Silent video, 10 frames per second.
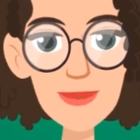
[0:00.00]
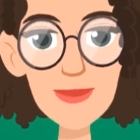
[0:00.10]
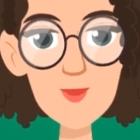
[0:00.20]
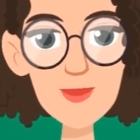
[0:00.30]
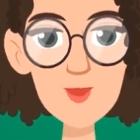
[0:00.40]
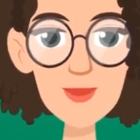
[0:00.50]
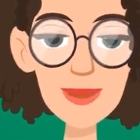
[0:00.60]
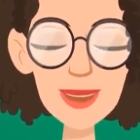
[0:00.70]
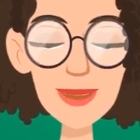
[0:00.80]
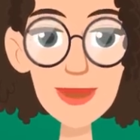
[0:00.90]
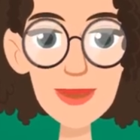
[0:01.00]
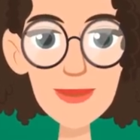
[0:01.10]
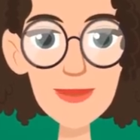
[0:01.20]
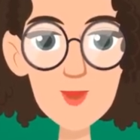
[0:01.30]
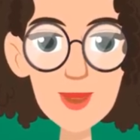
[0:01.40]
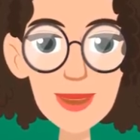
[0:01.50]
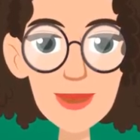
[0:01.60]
Remove excess debris.